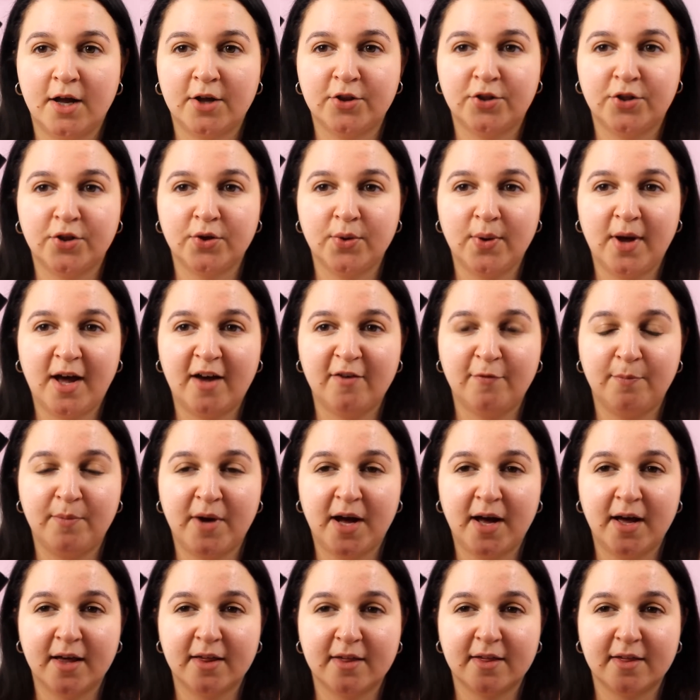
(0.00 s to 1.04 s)
I do have
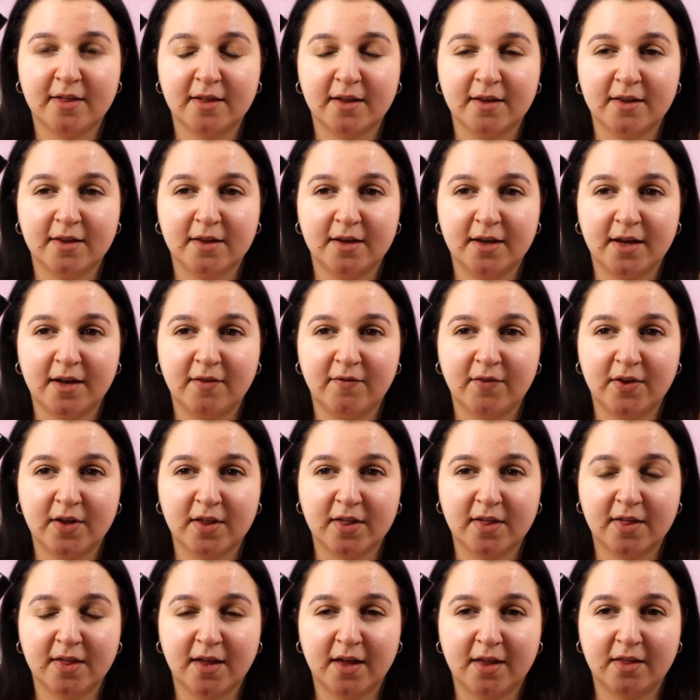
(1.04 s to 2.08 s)
my Skindinavia
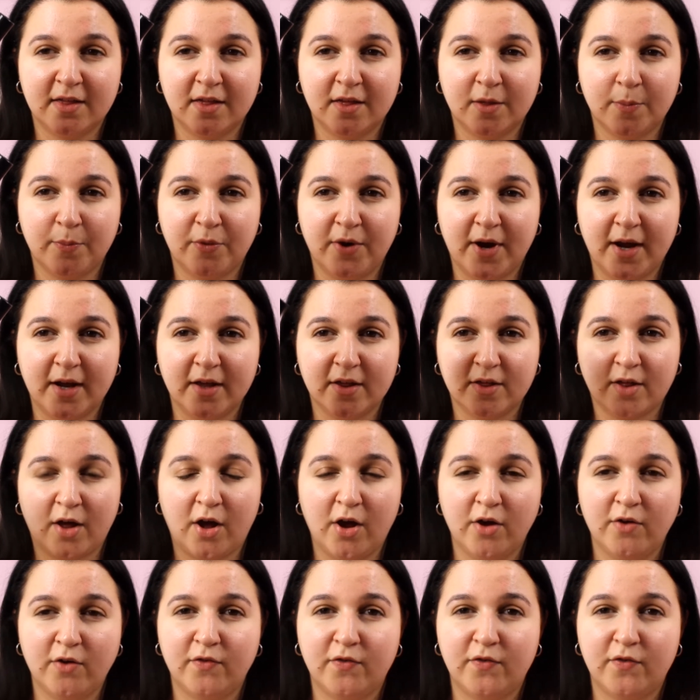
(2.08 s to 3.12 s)
setting spray so
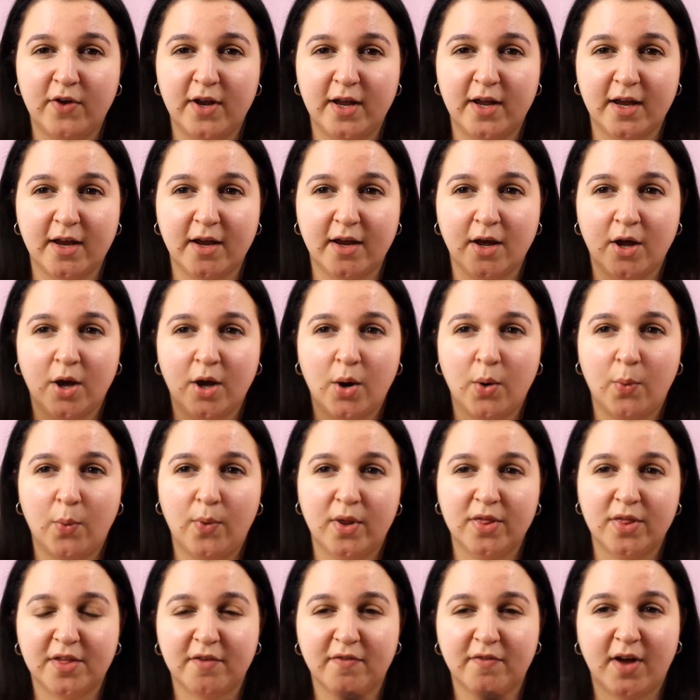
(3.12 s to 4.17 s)
hopefully
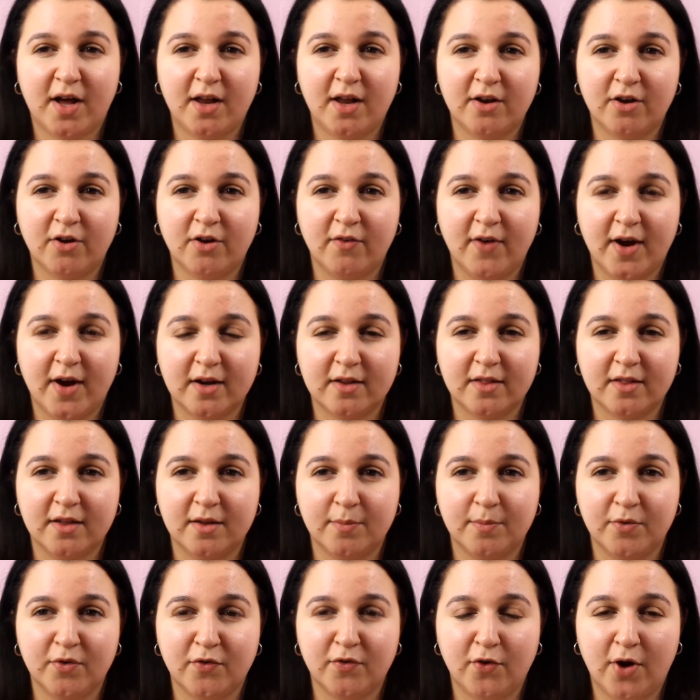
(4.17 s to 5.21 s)
once I've colour
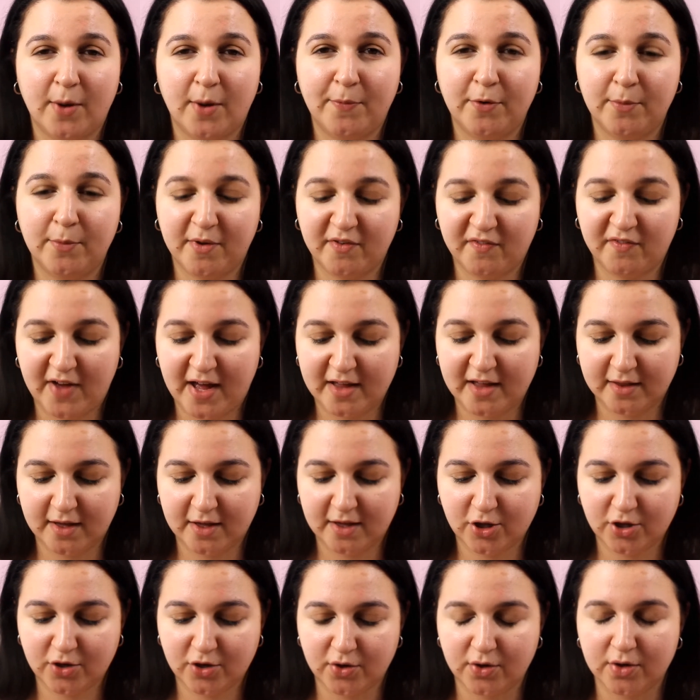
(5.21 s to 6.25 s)
corrected before I put my
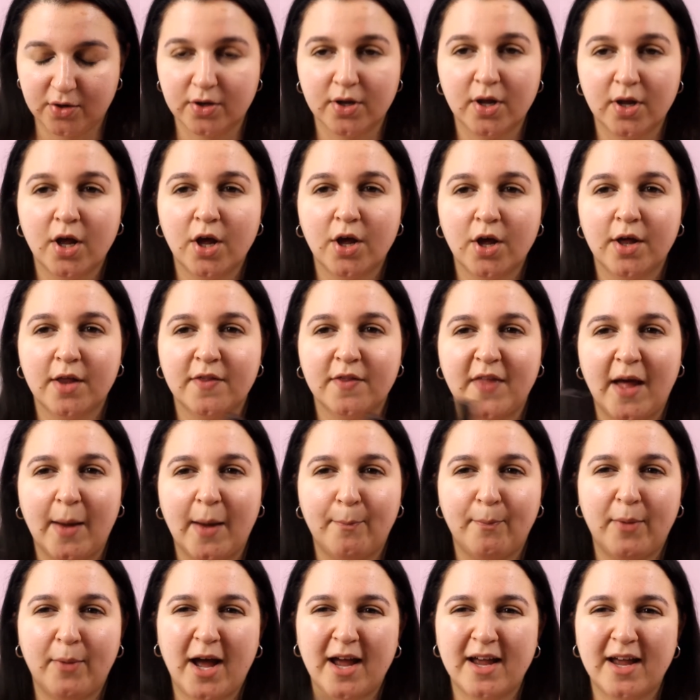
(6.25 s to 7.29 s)
foundation on
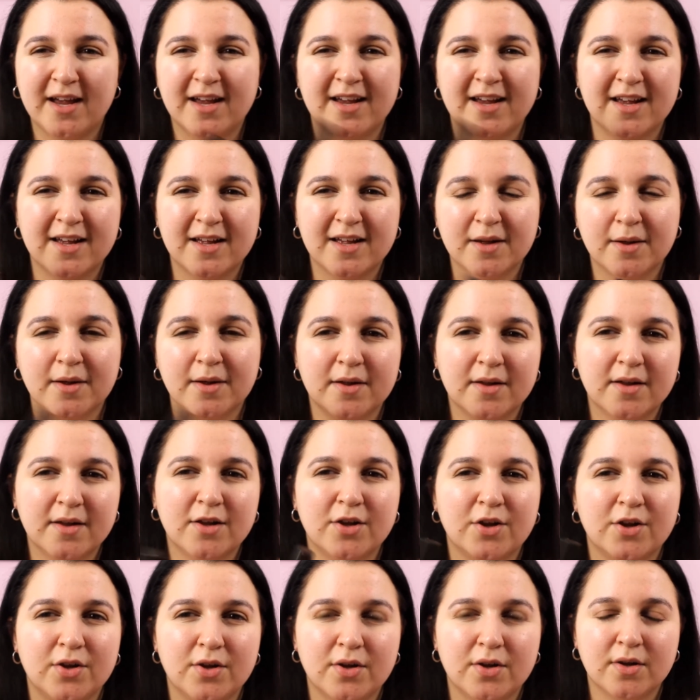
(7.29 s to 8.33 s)
that might
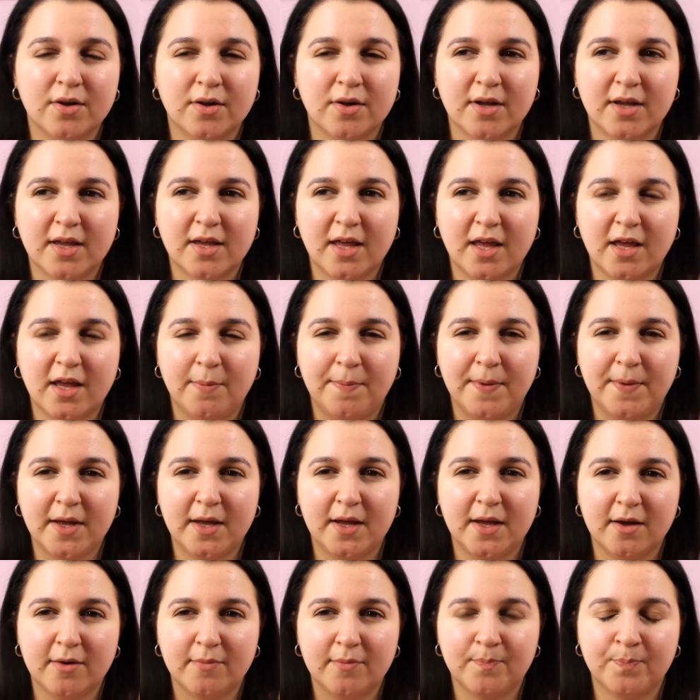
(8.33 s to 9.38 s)
keep
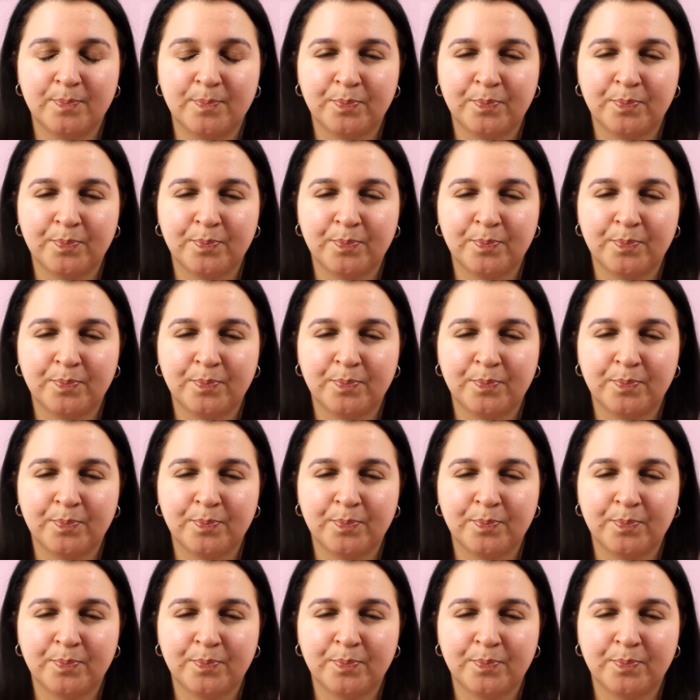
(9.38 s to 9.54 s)
it